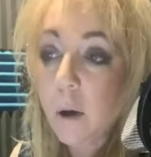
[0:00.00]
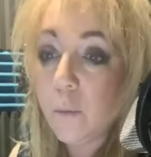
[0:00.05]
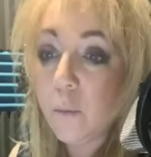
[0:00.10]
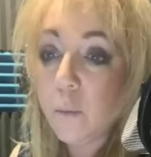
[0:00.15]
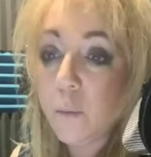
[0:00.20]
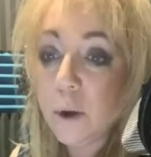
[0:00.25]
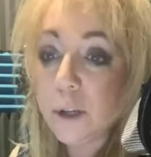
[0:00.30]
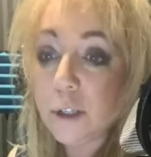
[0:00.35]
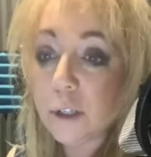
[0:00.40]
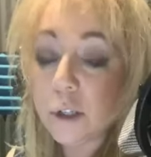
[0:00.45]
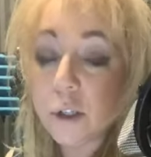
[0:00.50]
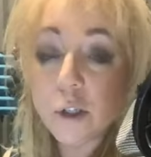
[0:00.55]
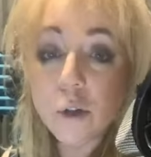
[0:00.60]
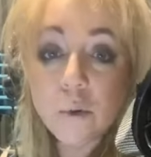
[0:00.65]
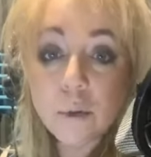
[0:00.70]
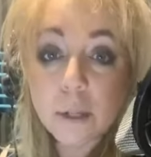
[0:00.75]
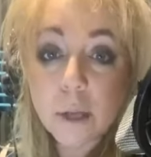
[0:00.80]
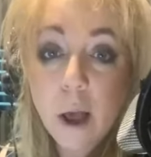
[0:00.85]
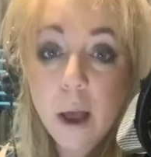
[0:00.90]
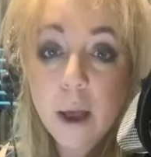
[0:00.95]
risk
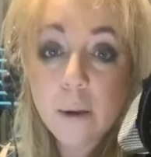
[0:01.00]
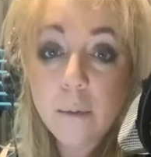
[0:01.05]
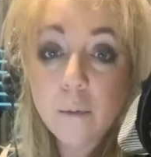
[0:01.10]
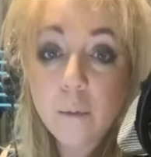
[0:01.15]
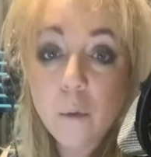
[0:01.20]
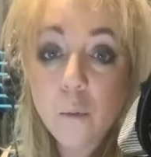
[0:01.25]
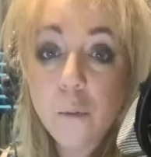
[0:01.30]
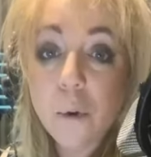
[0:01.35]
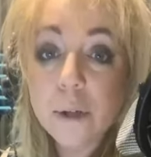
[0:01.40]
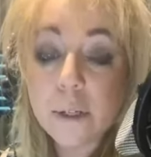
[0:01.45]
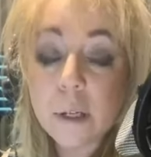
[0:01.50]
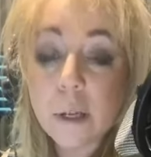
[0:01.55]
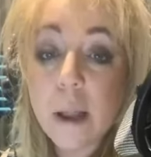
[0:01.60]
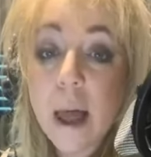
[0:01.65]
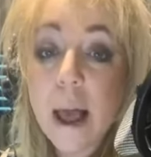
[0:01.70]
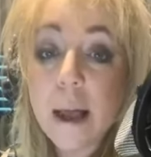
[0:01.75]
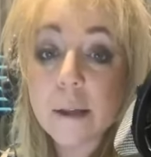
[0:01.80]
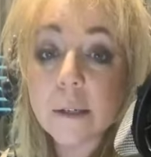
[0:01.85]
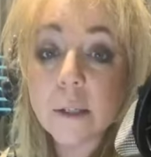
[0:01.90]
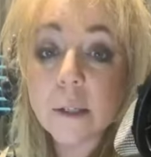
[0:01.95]
suicide, risk
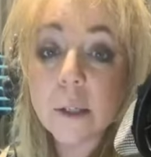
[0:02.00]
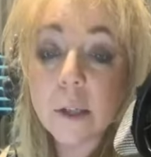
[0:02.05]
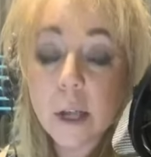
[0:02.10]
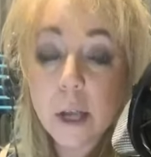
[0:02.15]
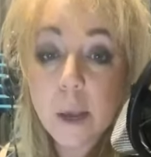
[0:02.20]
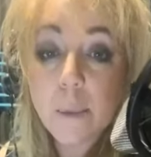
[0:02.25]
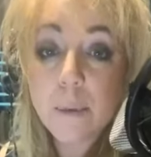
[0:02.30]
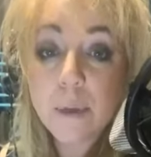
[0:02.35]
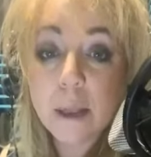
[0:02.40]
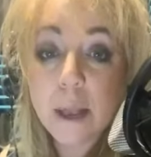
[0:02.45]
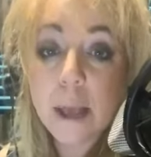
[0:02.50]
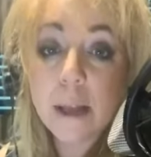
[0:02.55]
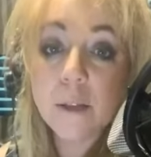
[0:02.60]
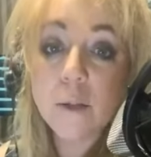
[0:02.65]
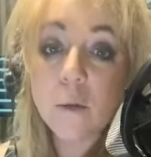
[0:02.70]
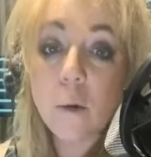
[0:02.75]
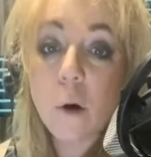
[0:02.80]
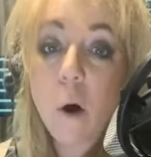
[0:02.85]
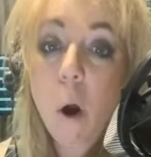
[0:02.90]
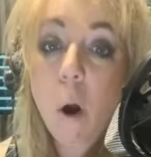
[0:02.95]
lack of sleep, and then get
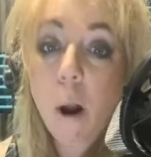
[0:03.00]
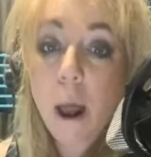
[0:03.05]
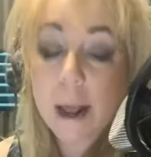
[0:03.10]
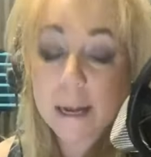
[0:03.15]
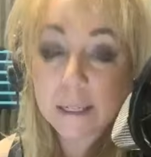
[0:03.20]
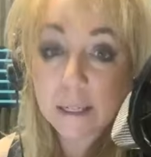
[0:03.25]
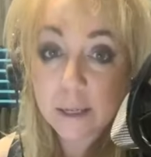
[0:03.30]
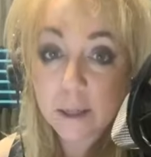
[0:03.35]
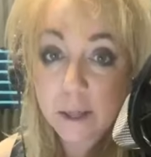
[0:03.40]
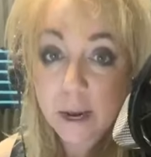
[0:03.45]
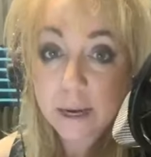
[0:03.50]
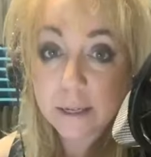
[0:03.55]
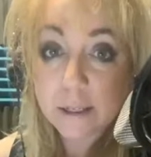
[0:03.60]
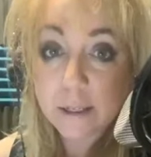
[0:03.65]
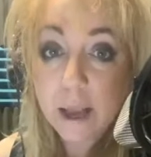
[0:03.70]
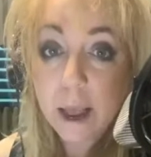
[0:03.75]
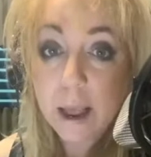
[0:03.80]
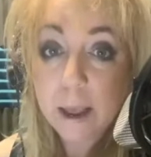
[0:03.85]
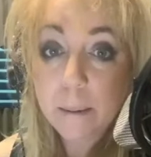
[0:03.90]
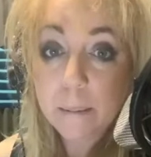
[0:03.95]
into a car accident the next
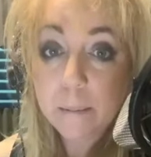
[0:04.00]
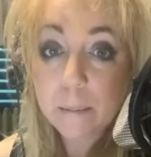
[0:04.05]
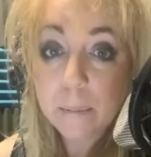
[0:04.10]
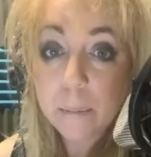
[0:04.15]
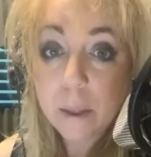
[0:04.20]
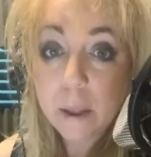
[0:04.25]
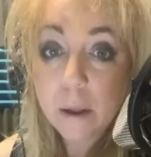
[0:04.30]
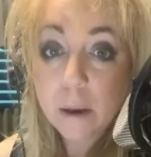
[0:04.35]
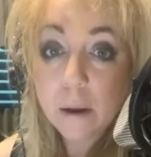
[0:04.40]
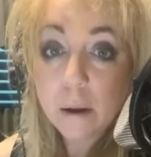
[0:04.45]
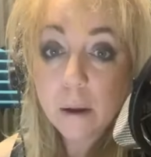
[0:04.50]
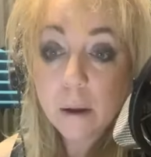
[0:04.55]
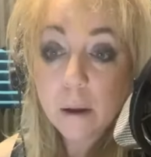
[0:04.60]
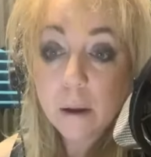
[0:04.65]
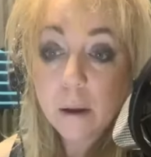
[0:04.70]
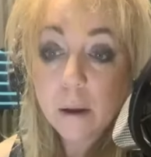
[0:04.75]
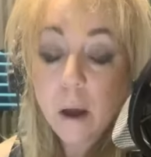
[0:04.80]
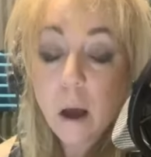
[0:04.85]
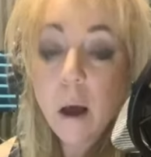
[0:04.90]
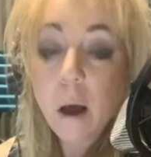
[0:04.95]
day,
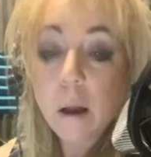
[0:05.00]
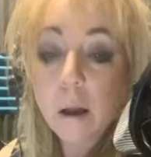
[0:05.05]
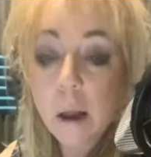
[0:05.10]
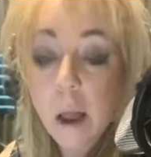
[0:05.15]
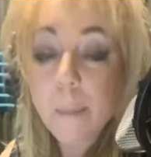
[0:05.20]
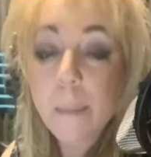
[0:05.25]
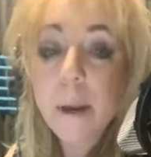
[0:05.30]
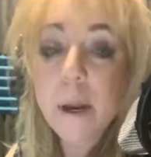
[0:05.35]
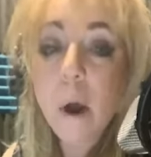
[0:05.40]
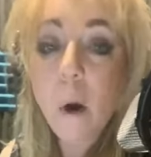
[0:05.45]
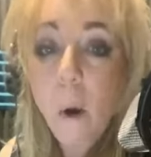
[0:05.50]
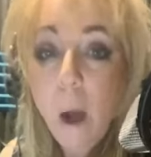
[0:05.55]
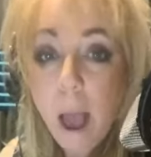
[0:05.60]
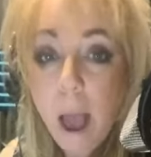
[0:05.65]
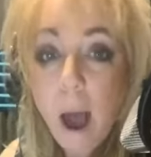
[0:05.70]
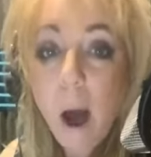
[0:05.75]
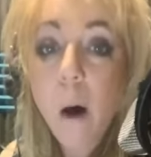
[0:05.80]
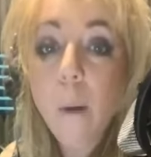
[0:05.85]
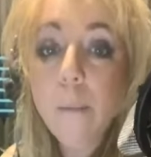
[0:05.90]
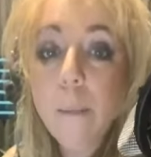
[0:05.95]
let me know
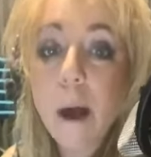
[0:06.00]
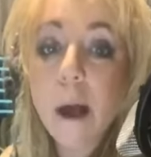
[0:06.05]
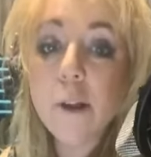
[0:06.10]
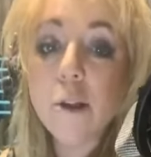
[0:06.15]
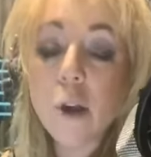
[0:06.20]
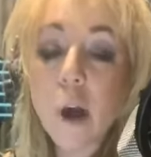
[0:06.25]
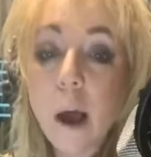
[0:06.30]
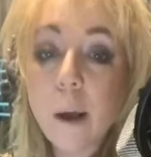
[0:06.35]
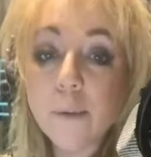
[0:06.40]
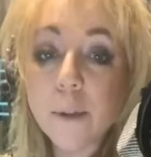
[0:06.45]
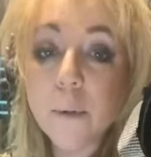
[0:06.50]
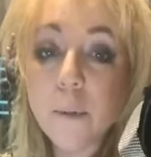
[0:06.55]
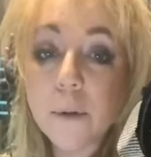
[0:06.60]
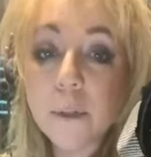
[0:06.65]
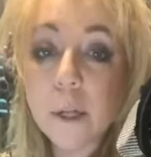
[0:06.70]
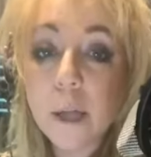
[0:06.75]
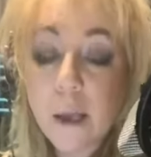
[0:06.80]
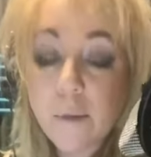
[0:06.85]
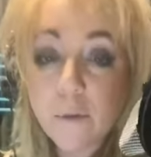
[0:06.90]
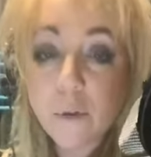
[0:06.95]
how much I'm
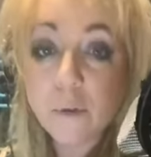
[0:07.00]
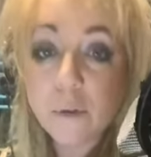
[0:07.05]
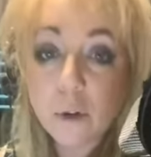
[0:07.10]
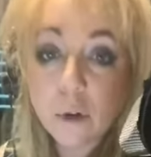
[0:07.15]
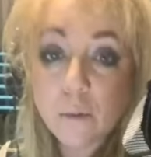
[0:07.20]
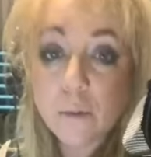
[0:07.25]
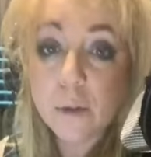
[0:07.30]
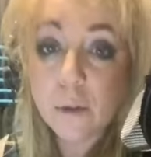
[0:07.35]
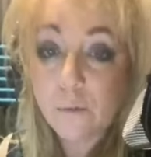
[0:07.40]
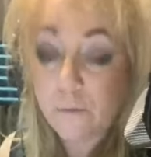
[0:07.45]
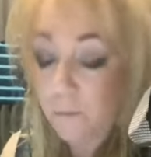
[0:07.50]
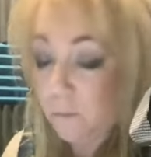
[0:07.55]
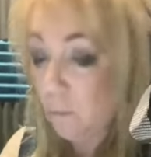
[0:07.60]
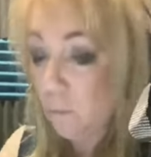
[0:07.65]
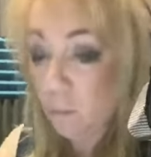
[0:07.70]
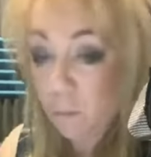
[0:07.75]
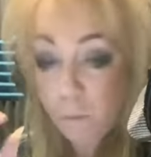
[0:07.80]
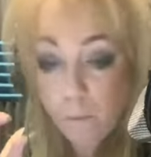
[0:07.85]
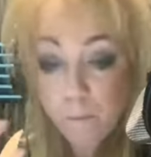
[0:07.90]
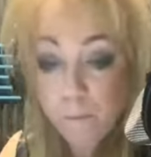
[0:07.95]
supposed to give you in terms of
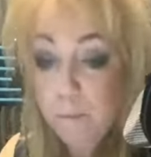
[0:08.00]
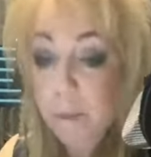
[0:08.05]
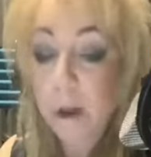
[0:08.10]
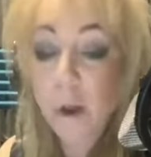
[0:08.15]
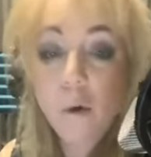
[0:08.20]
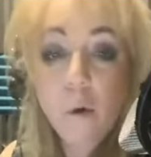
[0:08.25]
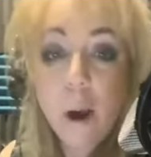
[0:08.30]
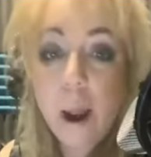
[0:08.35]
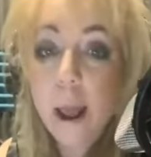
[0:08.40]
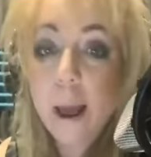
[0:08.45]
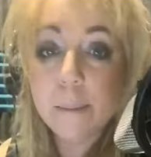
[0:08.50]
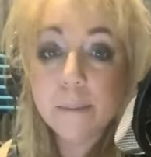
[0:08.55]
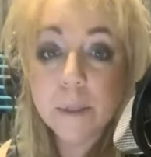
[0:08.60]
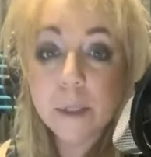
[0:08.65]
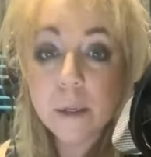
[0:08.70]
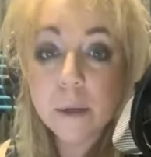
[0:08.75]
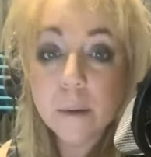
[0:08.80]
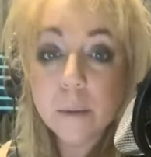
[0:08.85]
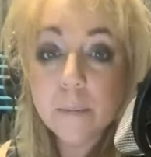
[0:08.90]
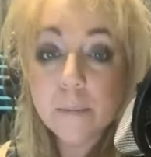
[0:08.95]

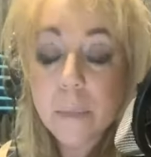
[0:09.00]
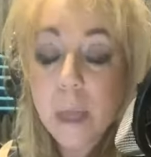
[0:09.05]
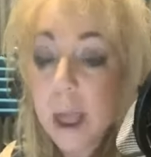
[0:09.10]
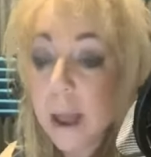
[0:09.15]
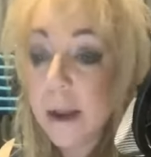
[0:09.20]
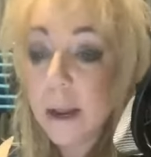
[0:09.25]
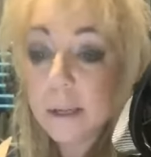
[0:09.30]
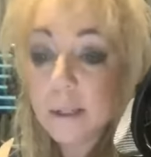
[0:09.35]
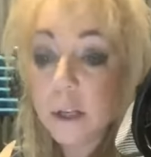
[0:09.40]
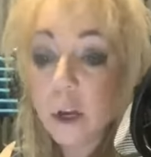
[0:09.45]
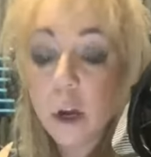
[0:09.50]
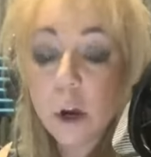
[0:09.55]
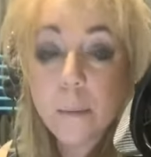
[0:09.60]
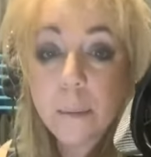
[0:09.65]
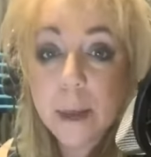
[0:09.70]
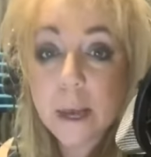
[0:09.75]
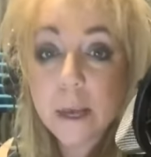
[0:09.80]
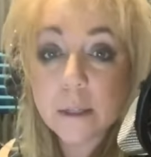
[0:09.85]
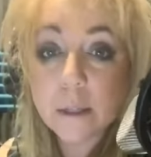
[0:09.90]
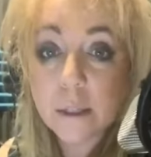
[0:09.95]
milligrams, and is it going to
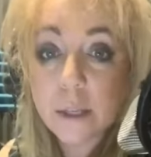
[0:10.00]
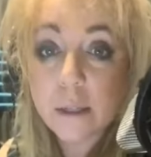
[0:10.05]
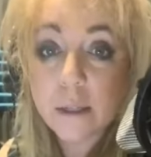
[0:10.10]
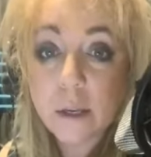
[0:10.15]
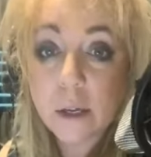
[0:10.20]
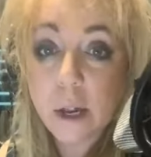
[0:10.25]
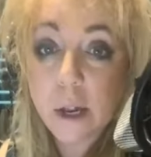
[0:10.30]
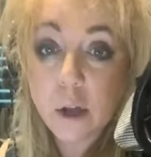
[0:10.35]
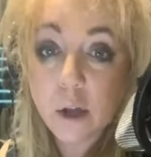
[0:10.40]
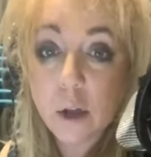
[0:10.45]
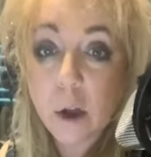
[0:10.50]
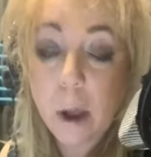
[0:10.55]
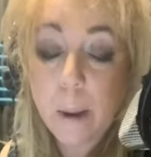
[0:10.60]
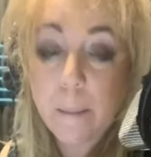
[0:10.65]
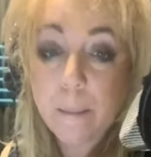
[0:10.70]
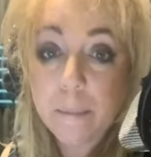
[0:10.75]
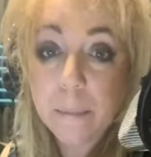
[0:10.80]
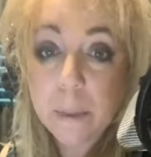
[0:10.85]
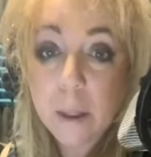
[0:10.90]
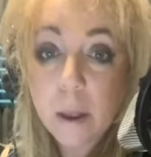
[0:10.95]
be consistent each time?